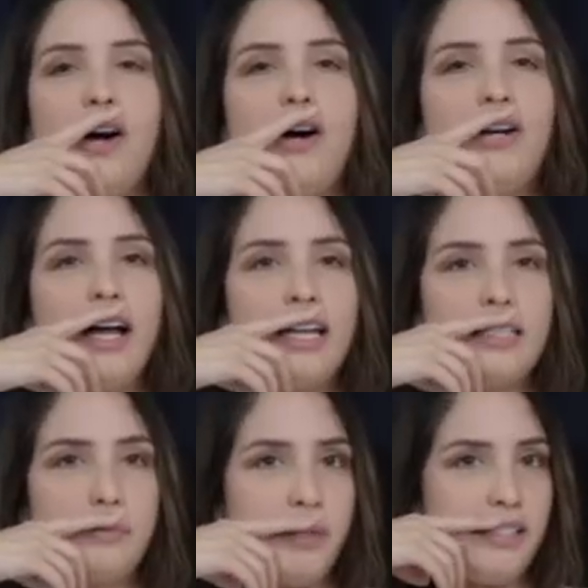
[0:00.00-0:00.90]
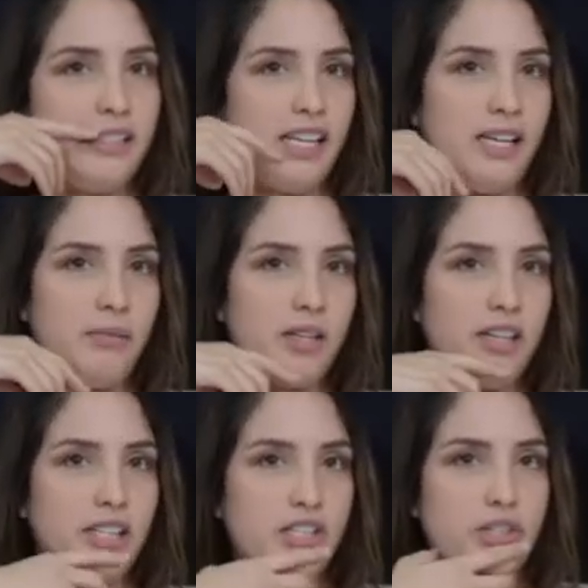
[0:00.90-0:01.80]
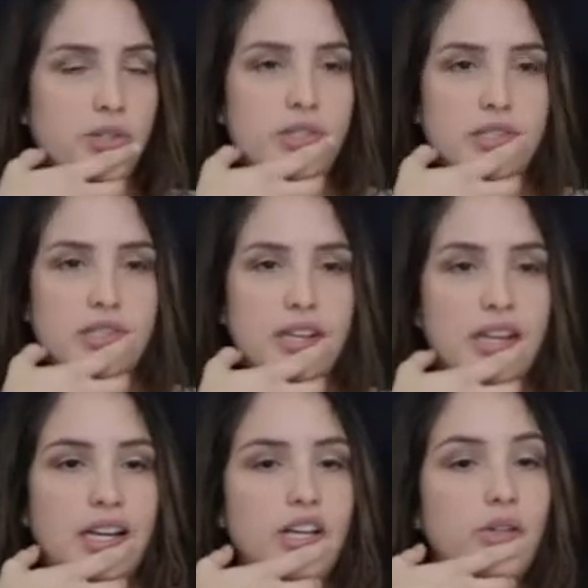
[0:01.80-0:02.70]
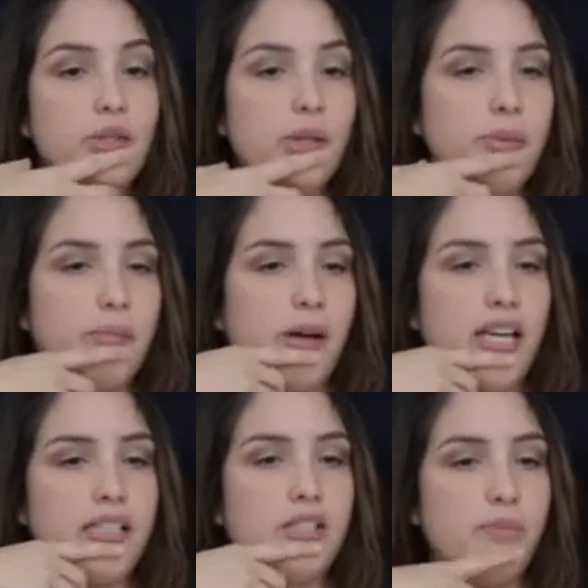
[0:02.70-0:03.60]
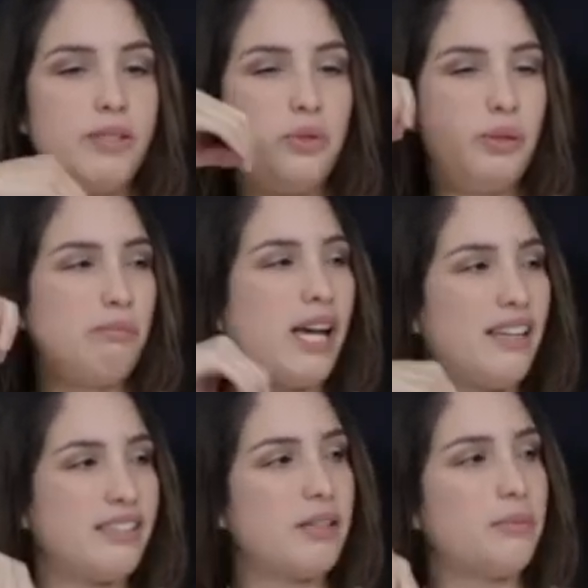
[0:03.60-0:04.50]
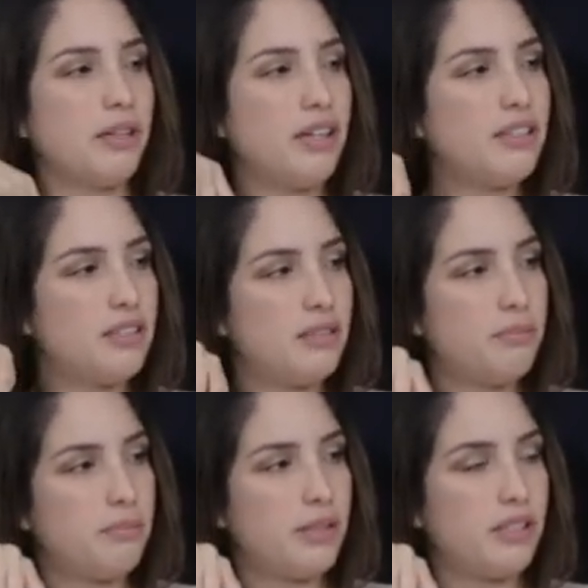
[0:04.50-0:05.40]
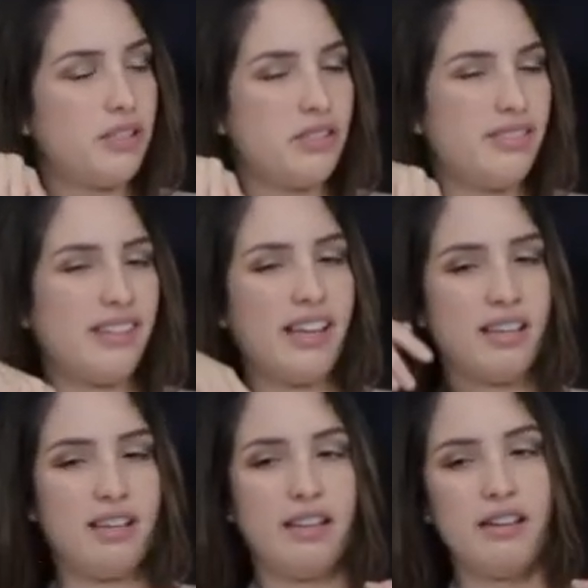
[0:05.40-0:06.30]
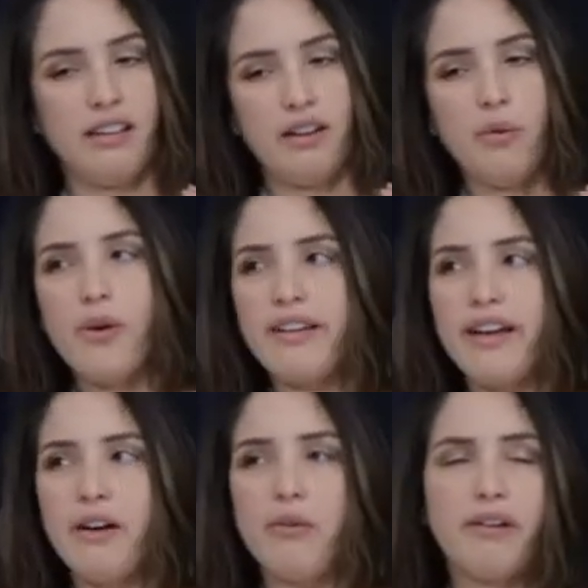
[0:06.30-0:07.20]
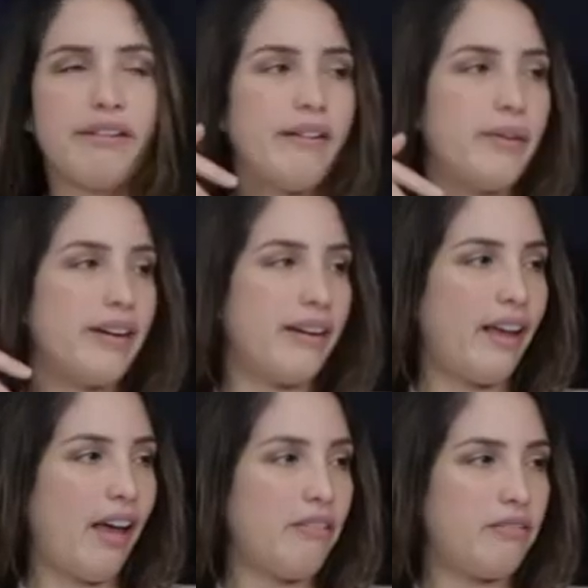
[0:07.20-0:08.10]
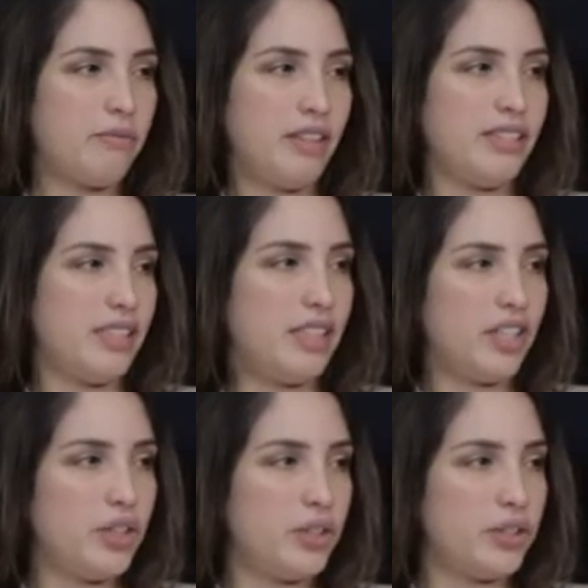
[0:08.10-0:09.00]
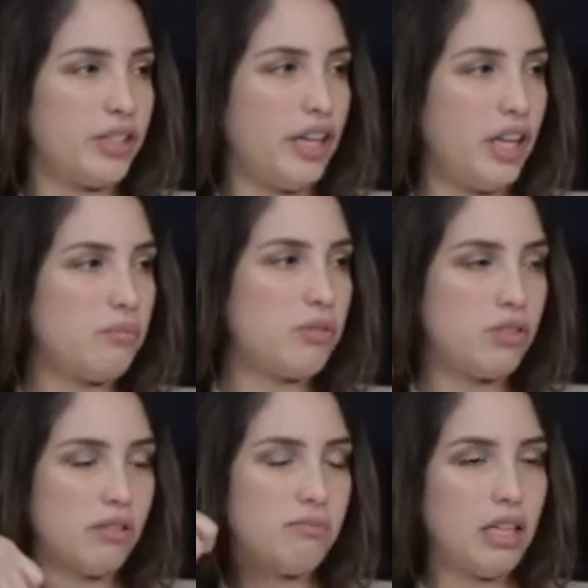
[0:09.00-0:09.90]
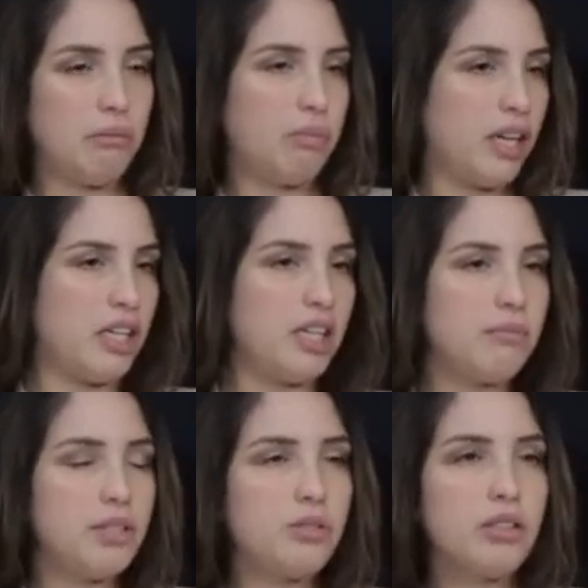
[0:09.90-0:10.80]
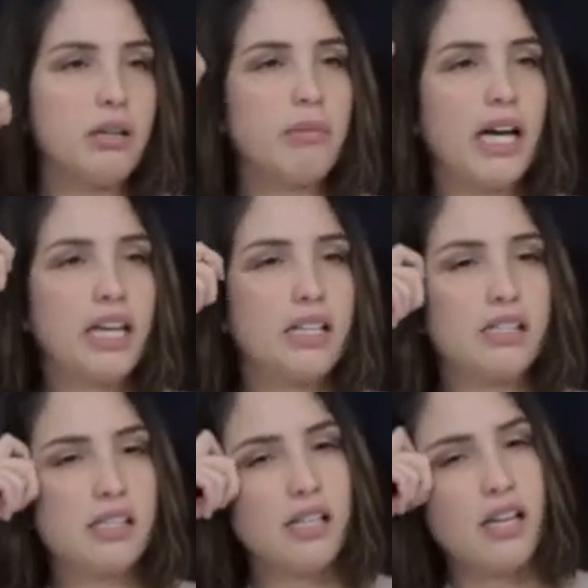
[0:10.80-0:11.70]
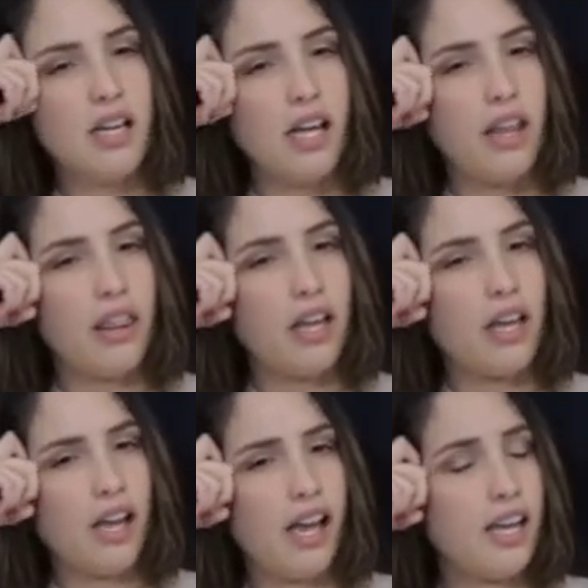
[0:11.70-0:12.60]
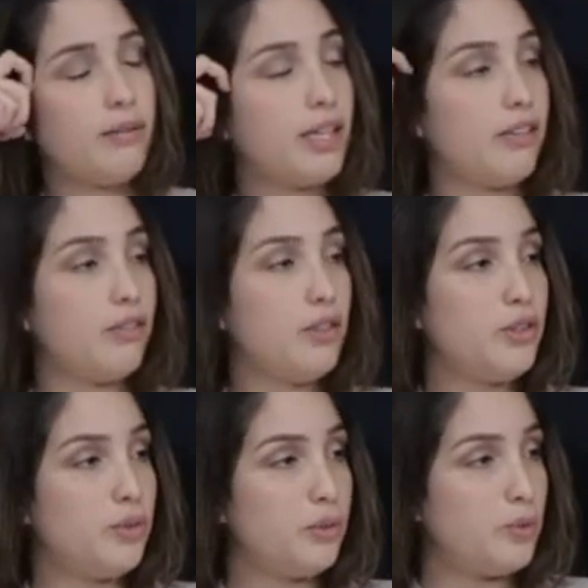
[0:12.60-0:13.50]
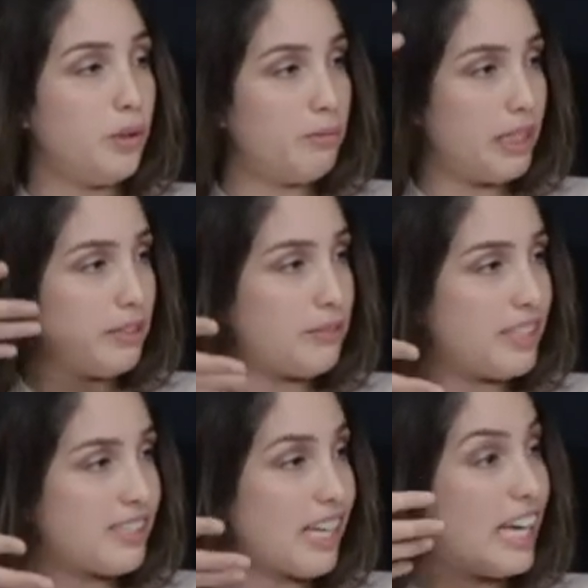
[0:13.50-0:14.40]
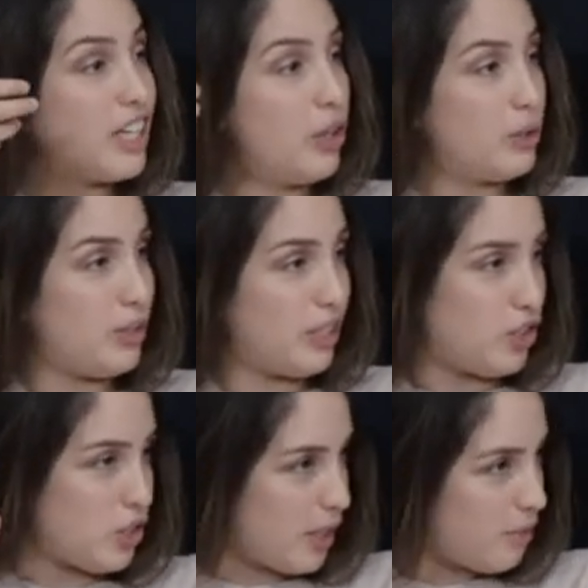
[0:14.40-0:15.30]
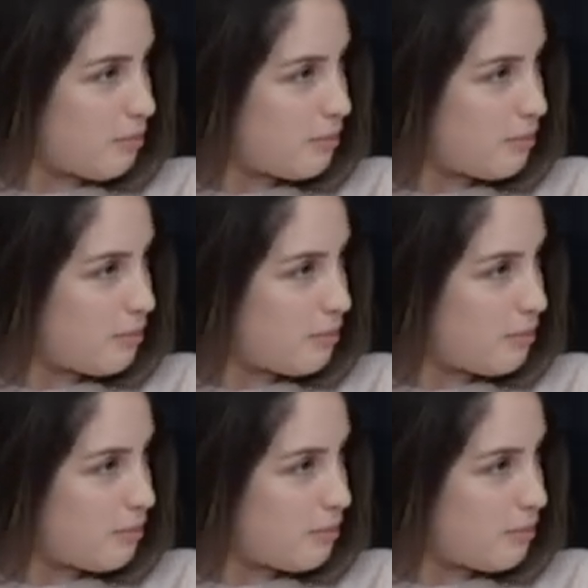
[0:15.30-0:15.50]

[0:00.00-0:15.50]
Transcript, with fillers: Oh, I spend time writing jokes, and I go to open mics. So between mics, I write mm-hmm. because mm -hmm. it's like one hour, an hour and a half until they call your name. So I'm like writing in between mics. Then even if you won't believe this, I go to the gym.